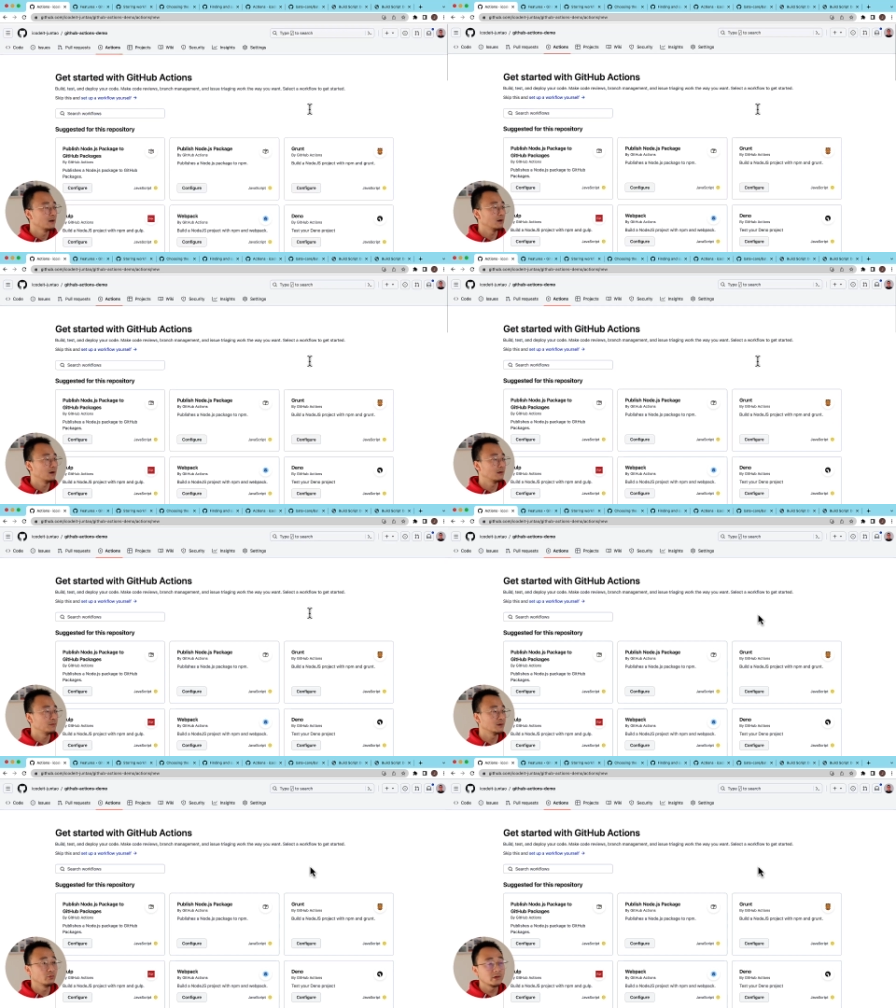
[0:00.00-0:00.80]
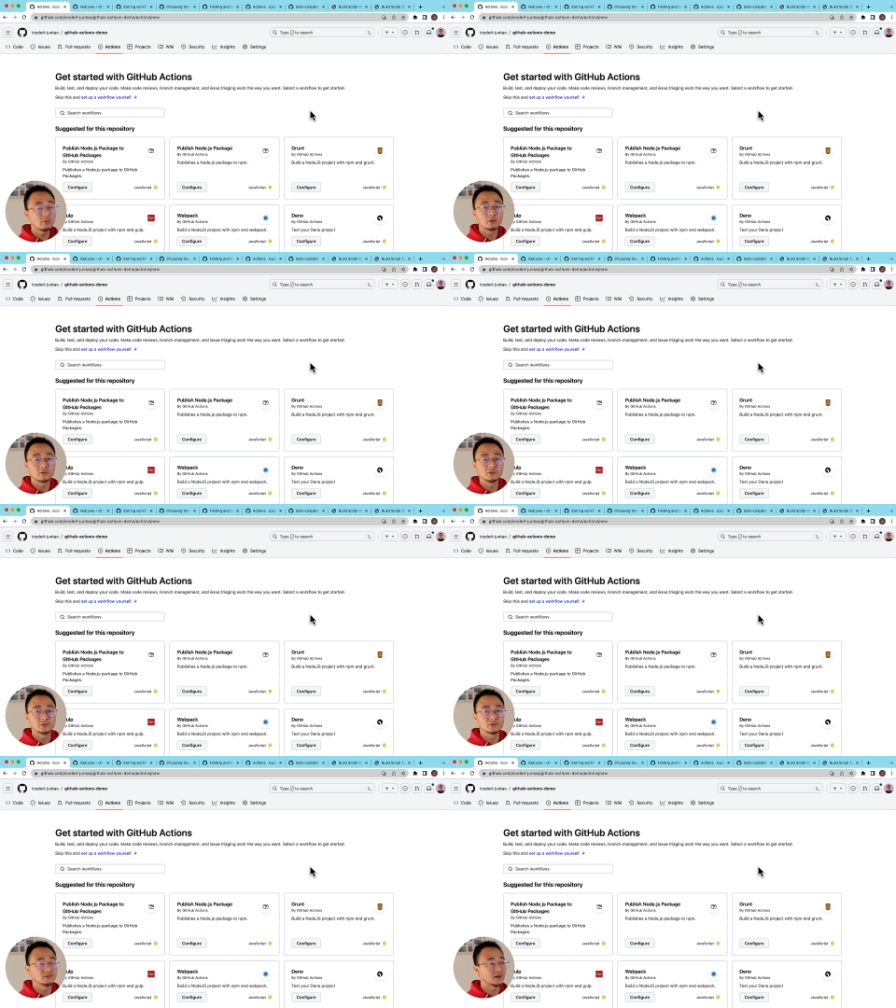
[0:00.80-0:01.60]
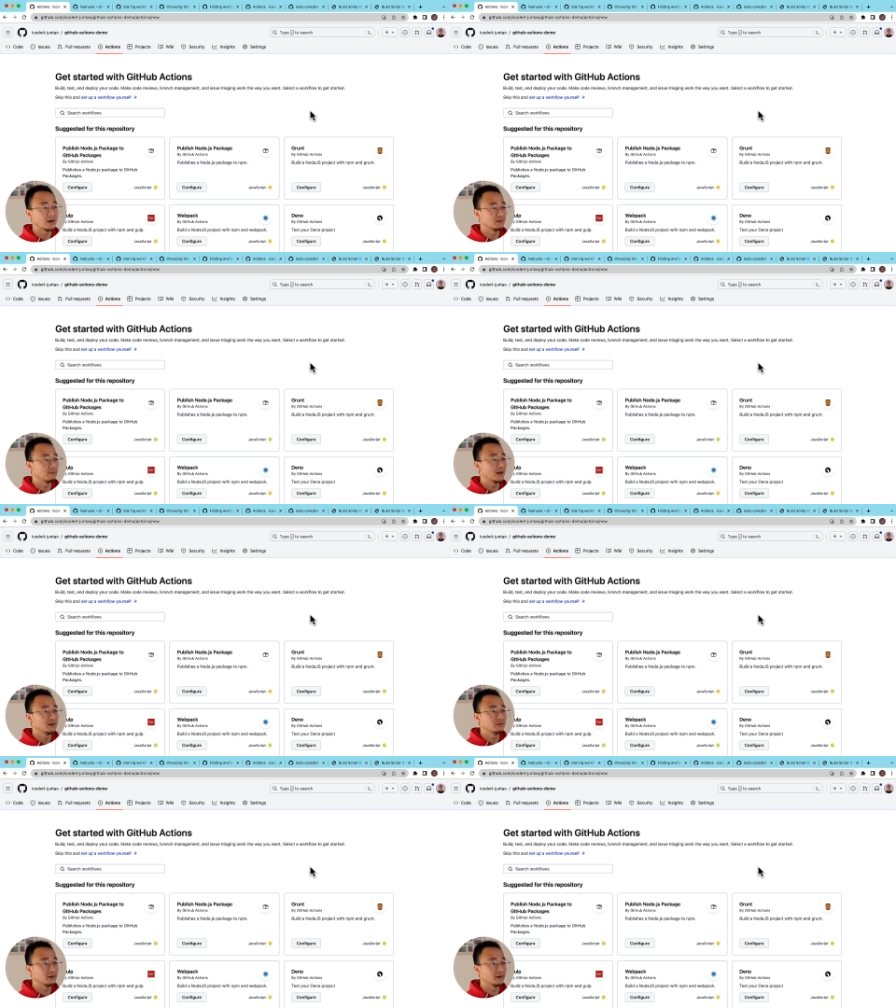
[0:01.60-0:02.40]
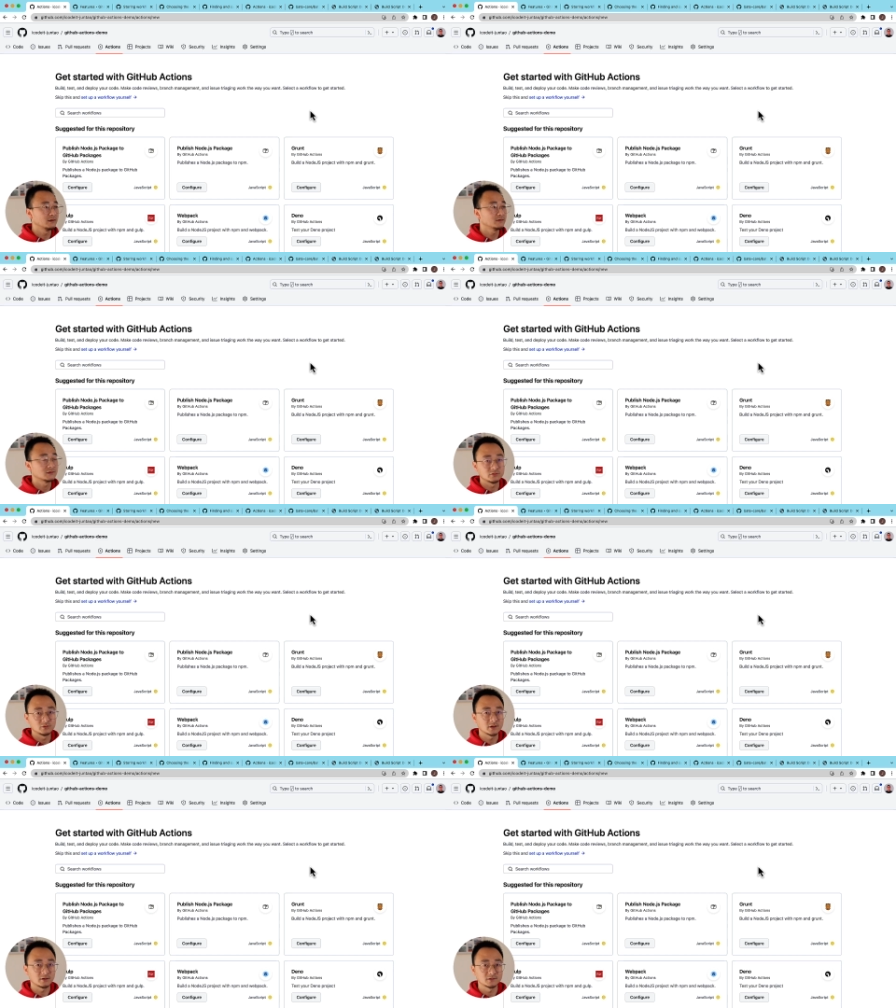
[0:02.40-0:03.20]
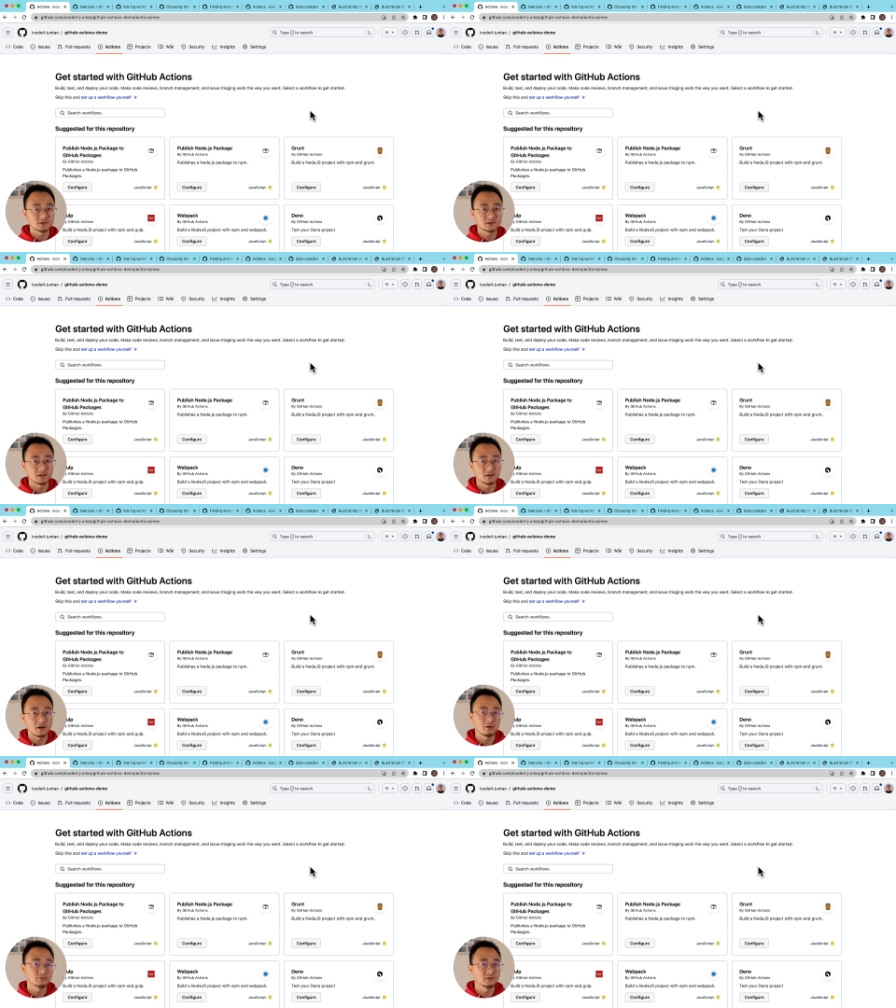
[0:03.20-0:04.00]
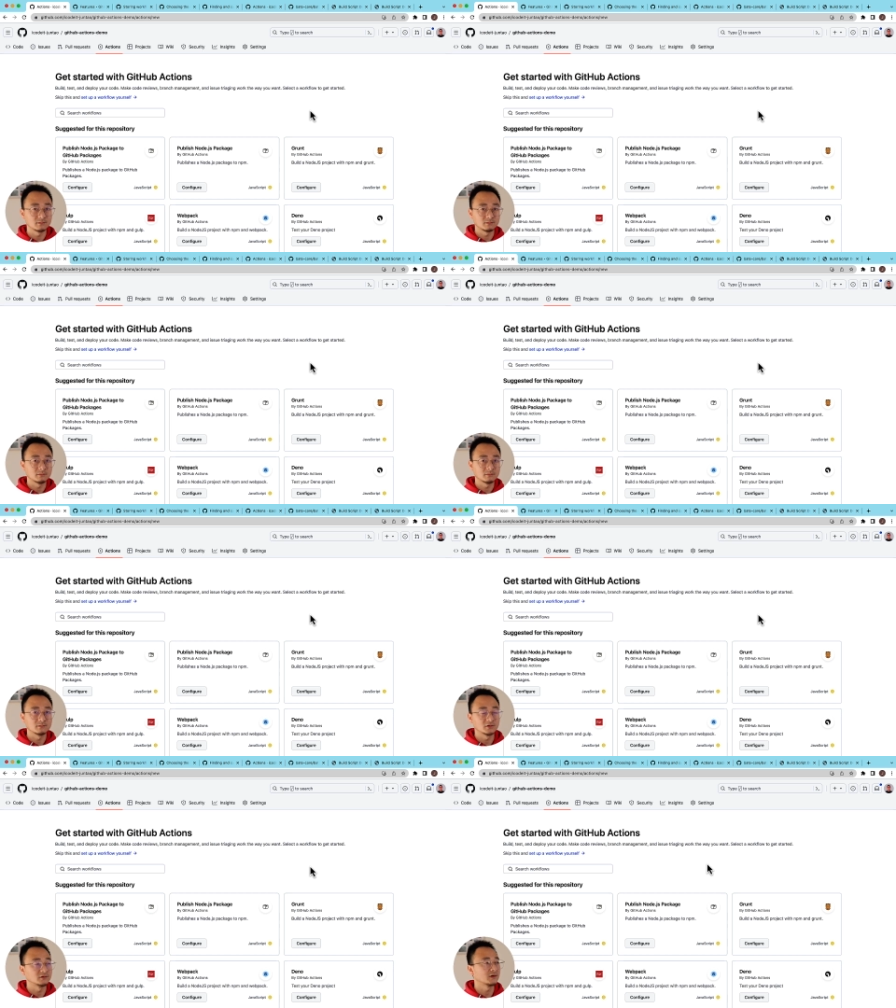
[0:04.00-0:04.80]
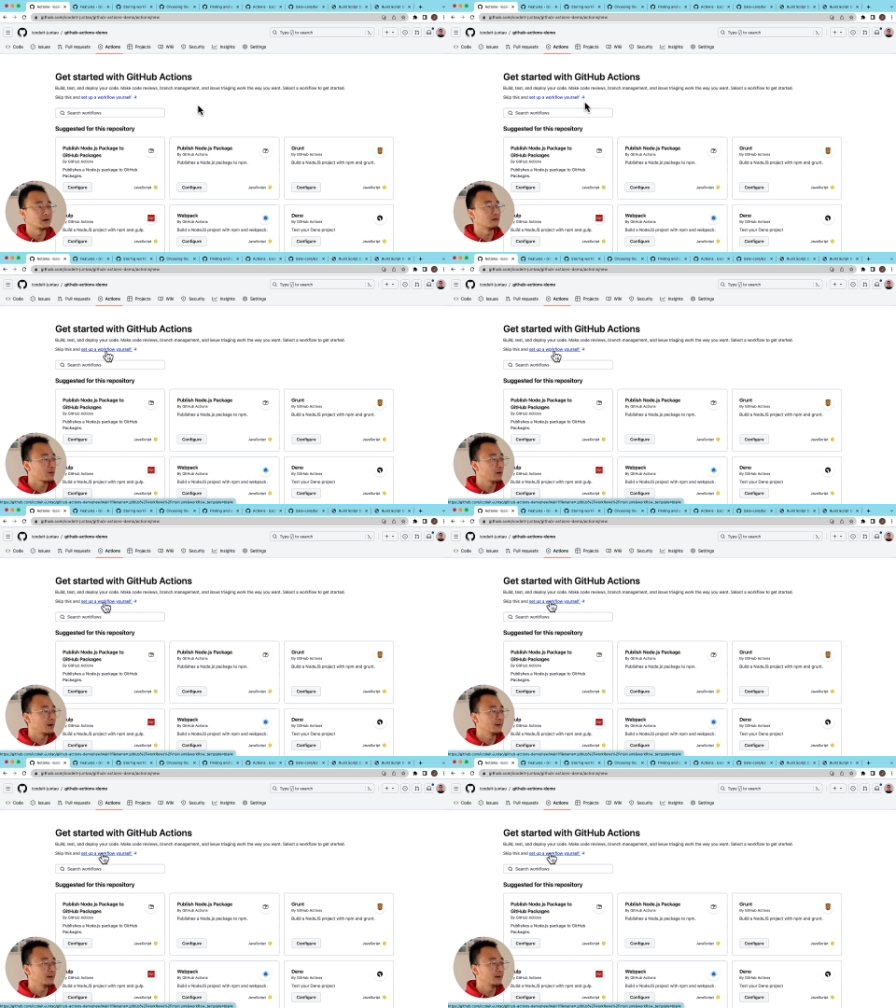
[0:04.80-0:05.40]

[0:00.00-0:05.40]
Uh, but we were going to do that manually, so you can understand how they link together. And